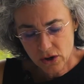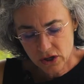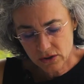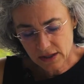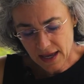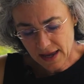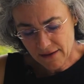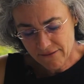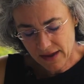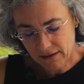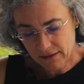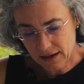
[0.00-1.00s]
you take a
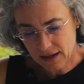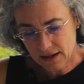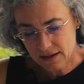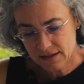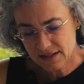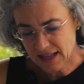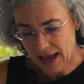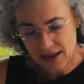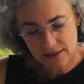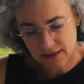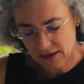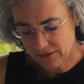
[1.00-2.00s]
very
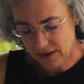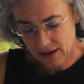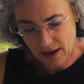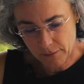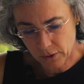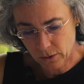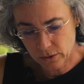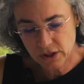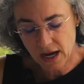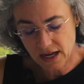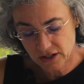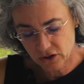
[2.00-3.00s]
scientific approach,
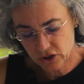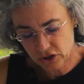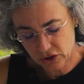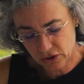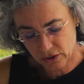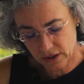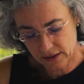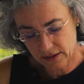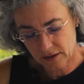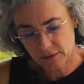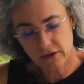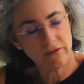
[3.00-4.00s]
as you should, in
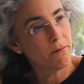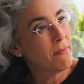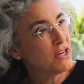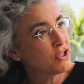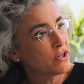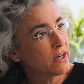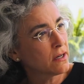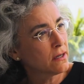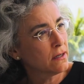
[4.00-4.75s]
terms of measuring.